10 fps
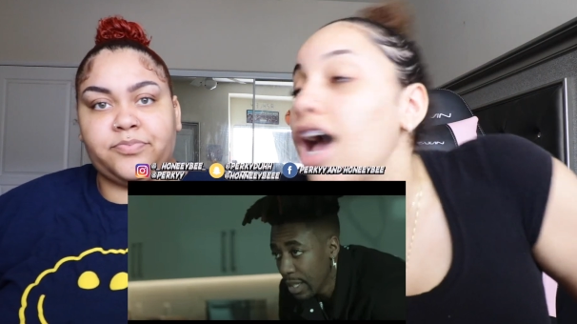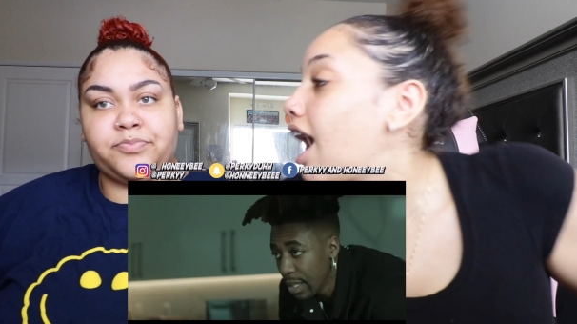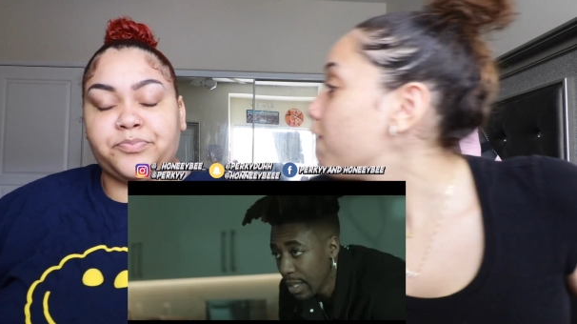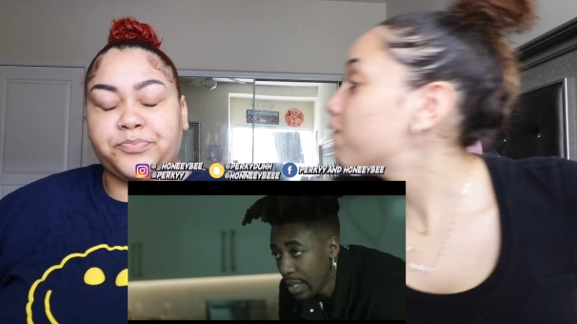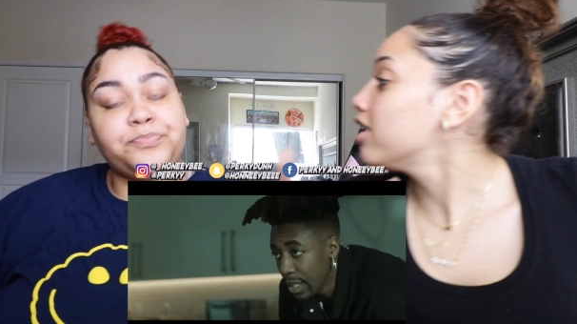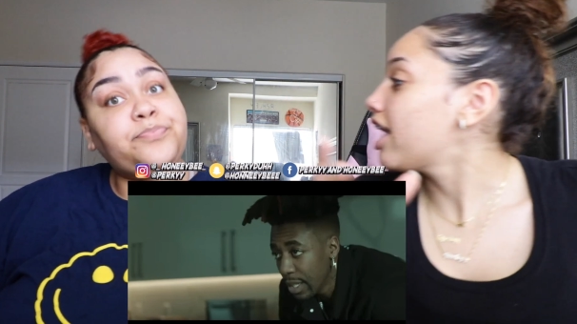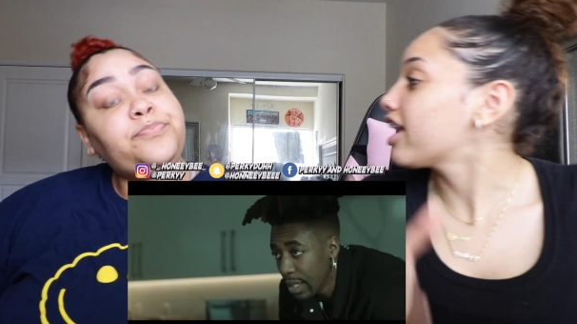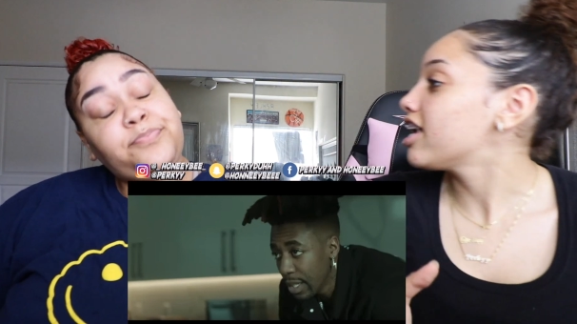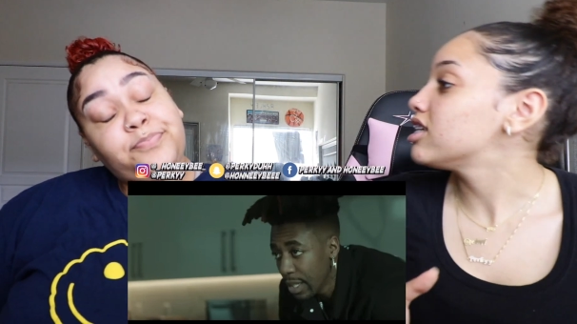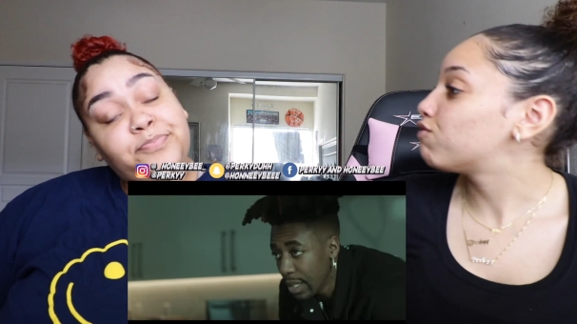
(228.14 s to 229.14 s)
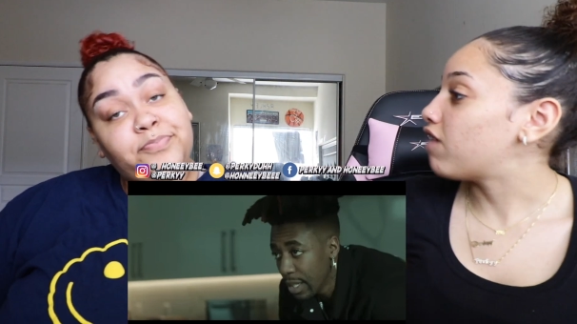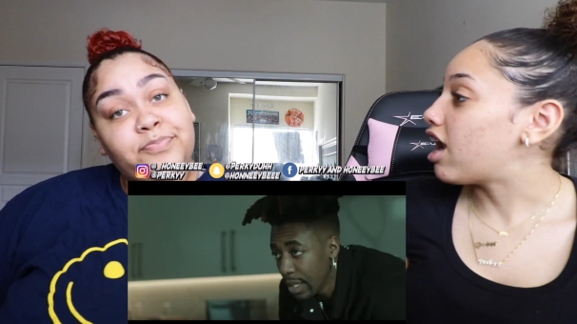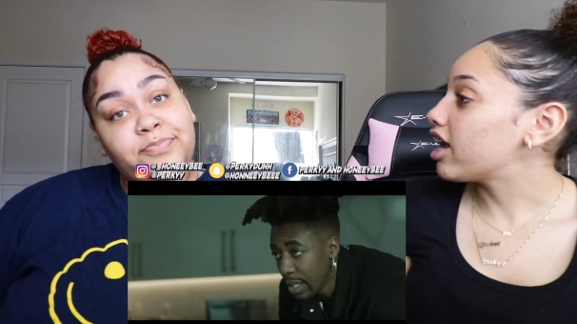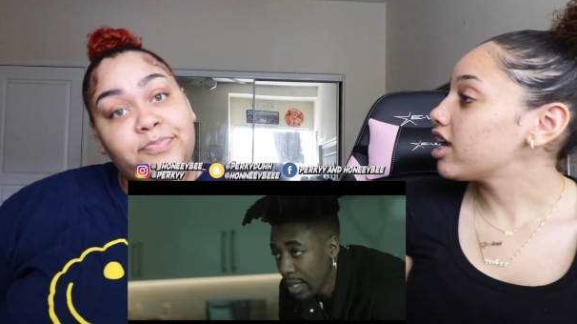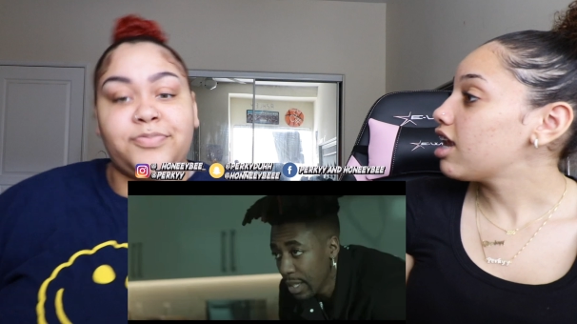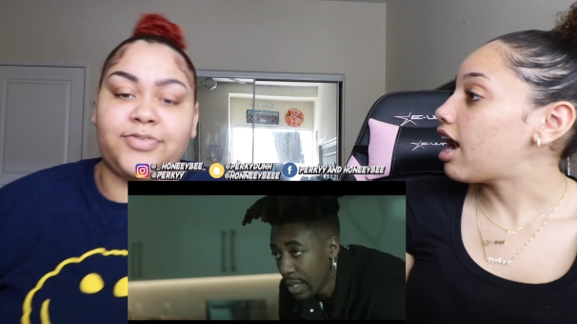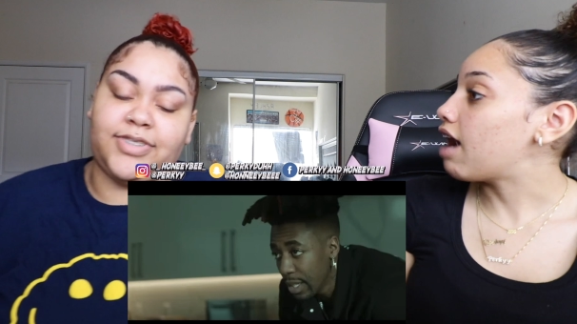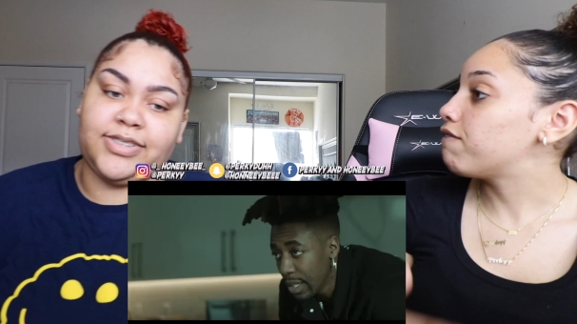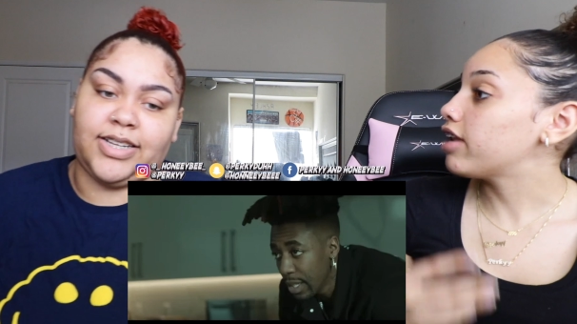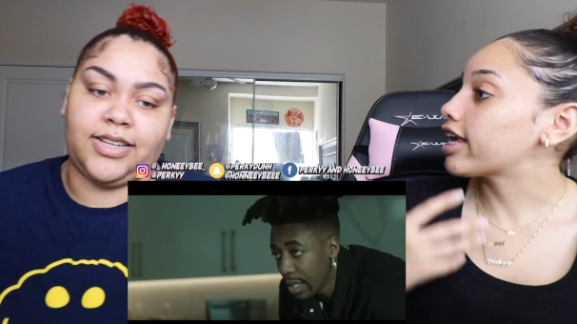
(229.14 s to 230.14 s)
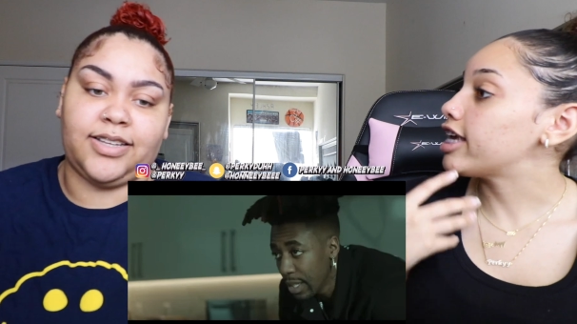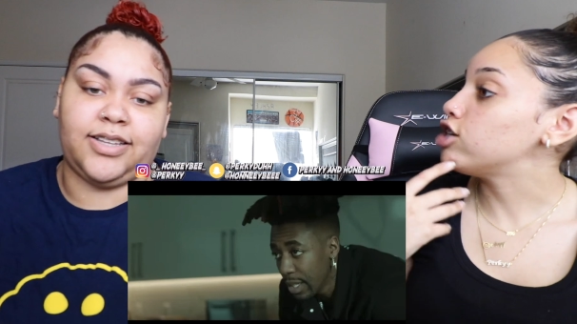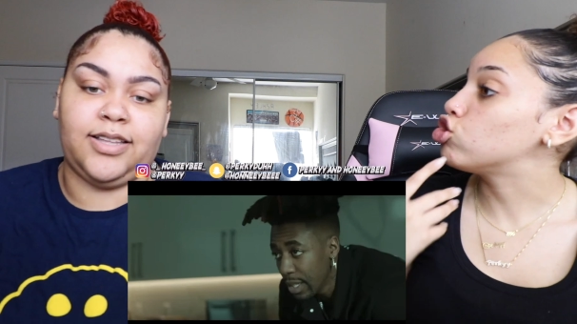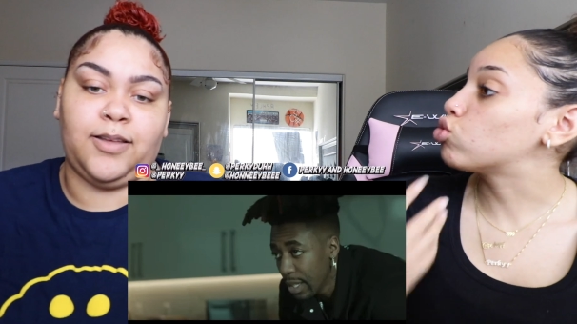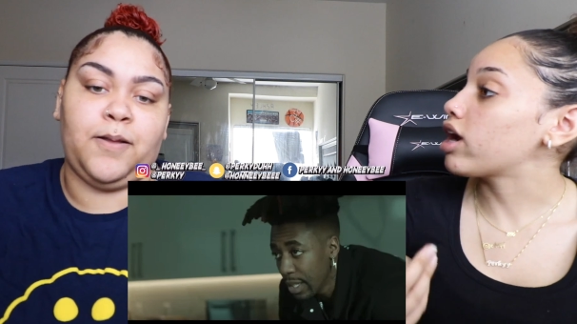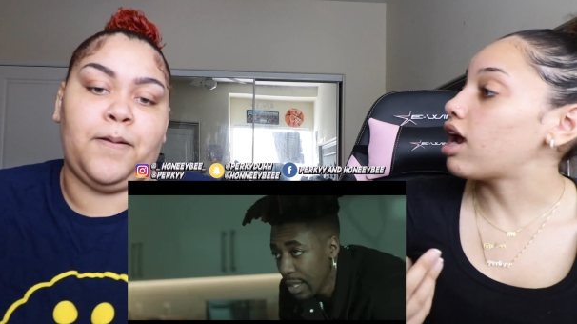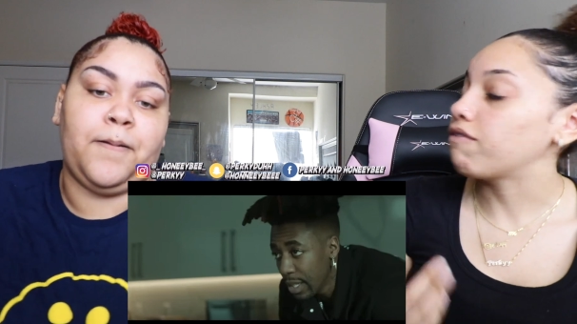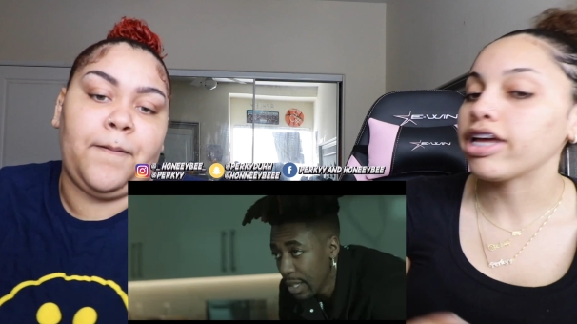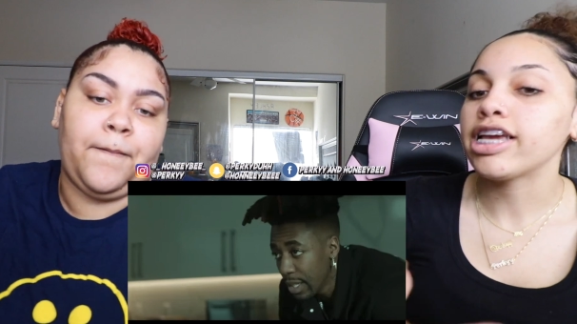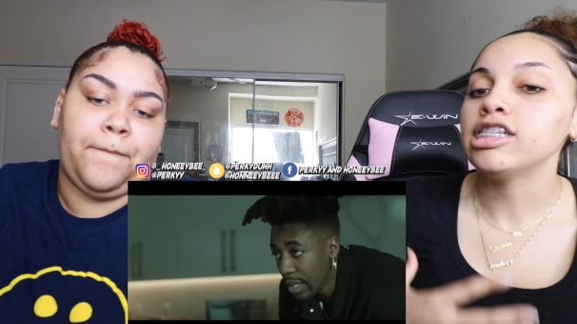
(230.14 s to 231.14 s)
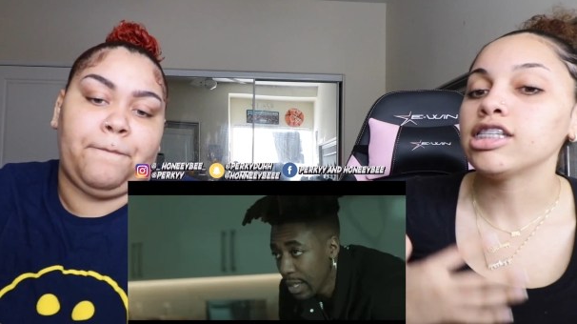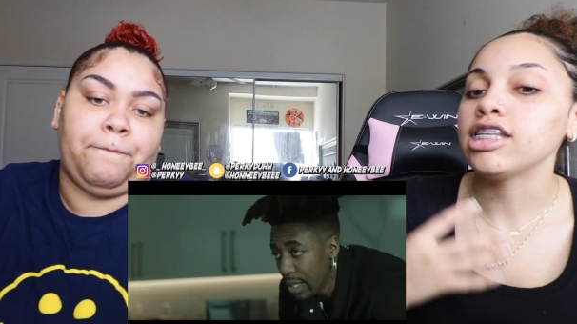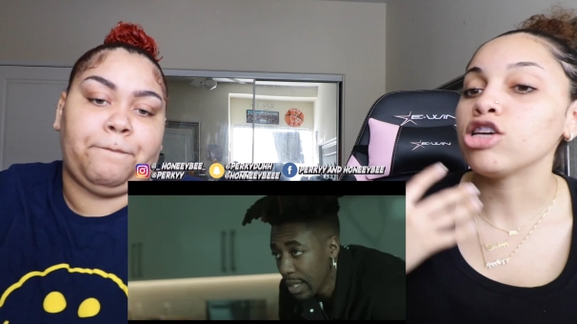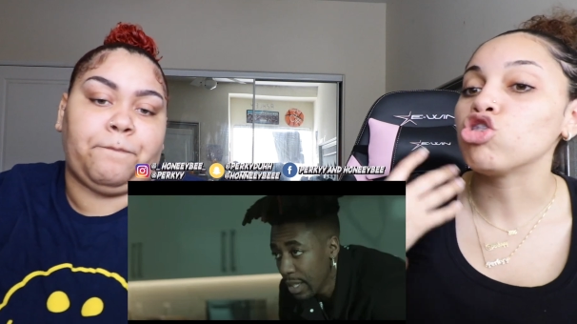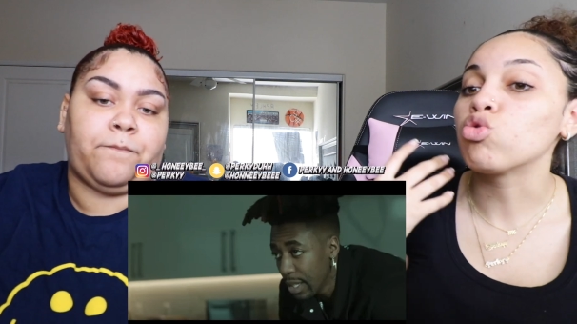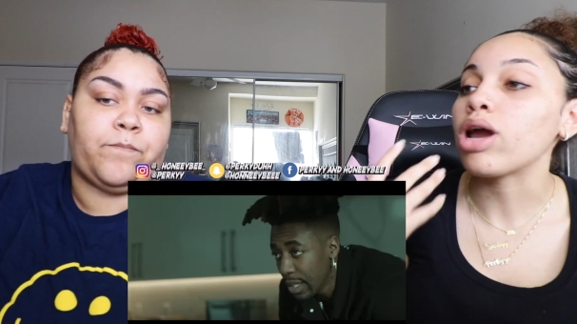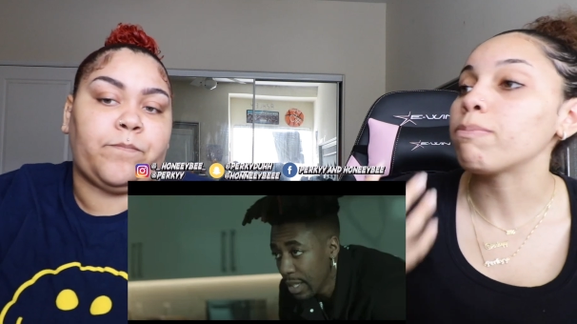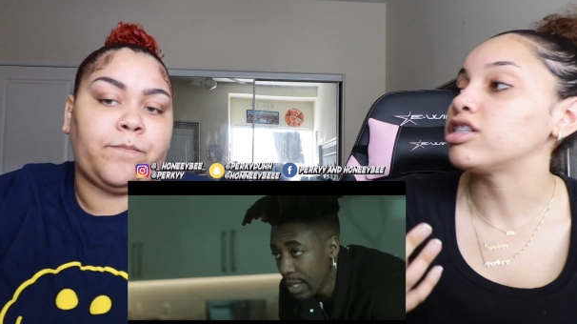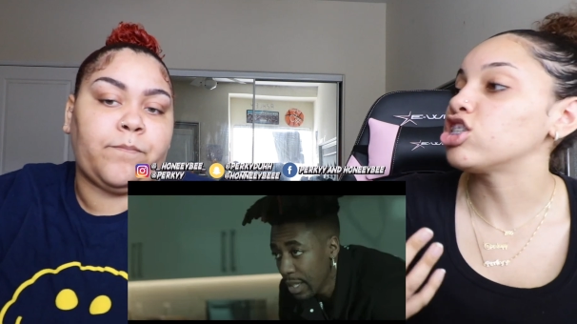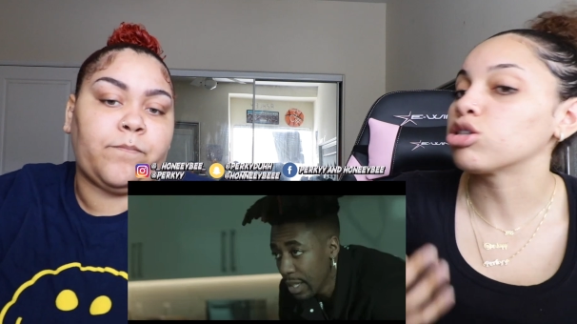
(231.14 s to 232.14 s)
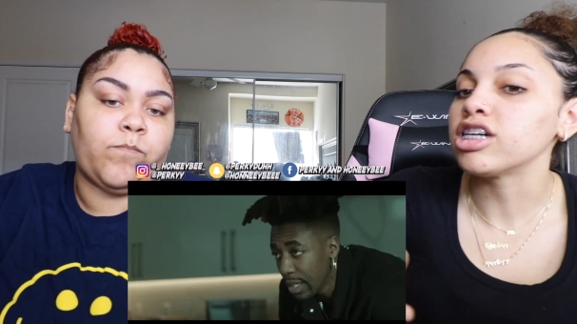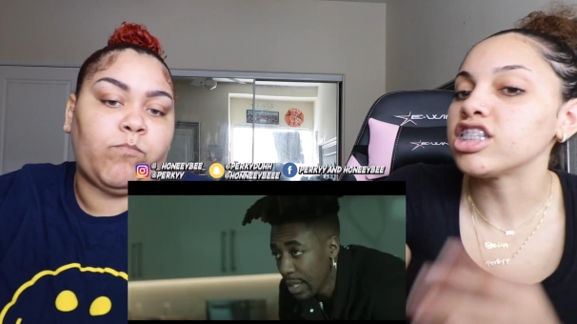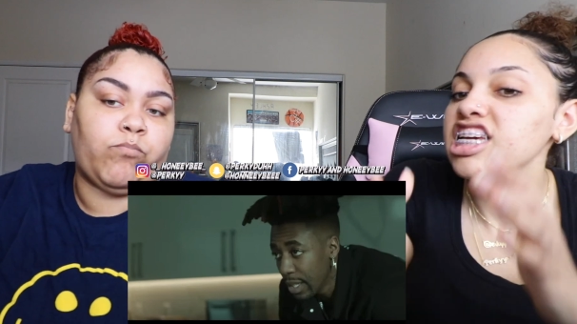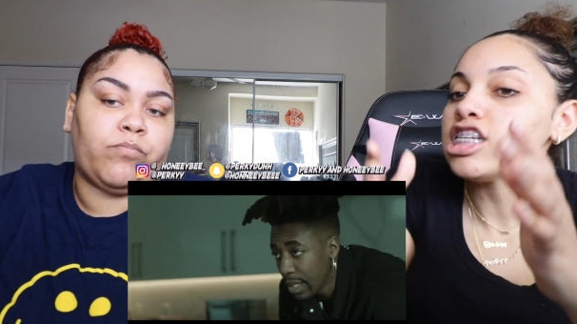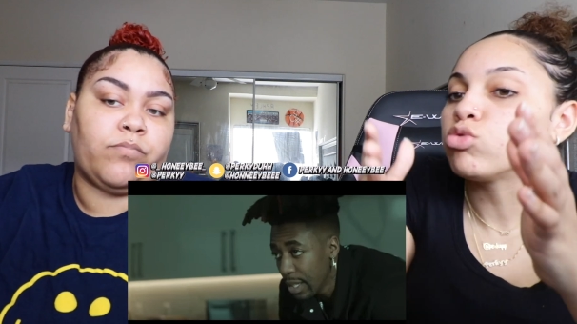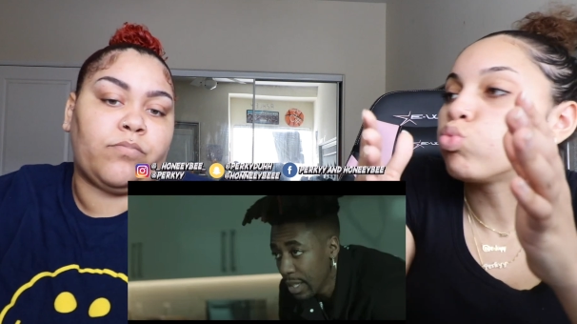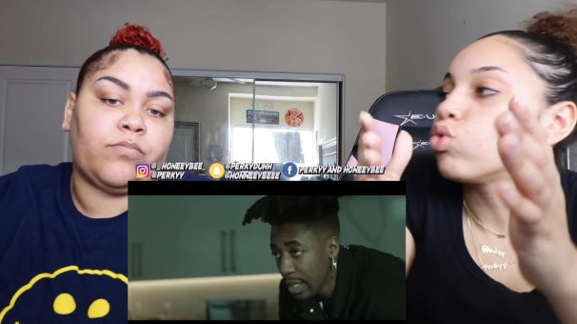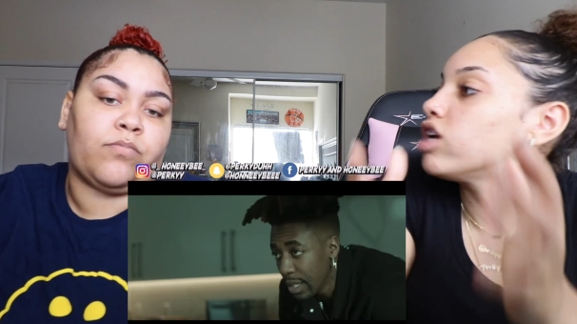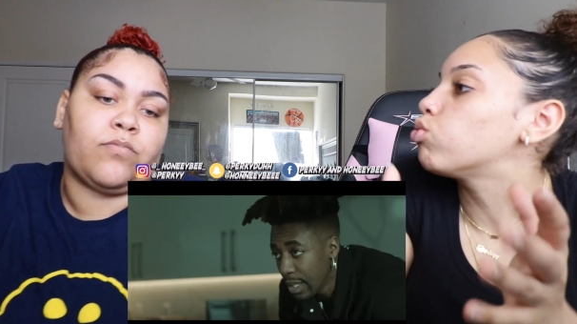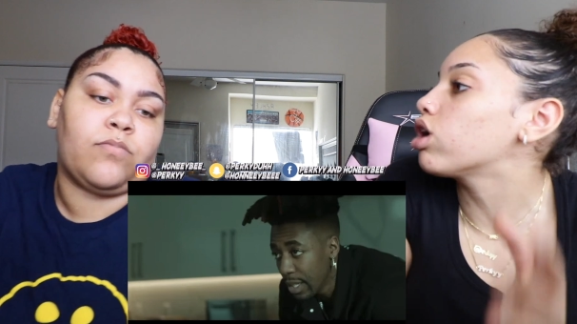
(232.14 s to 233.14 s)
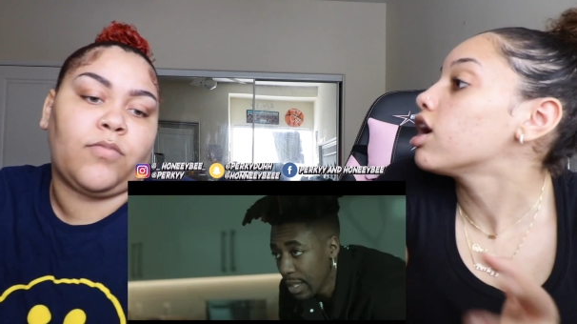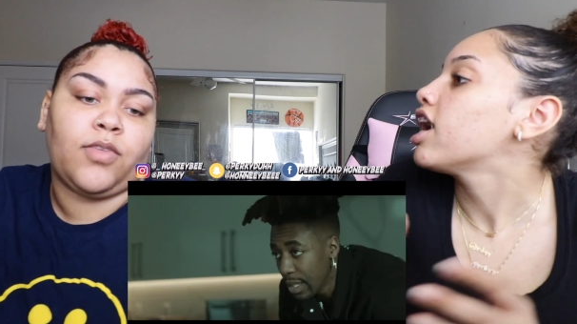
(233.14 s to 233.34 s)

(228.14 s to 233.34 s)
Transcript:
Speaker 1: I feel like he's fine. I feel like he's great. I feel like he's in a great position because he's he work.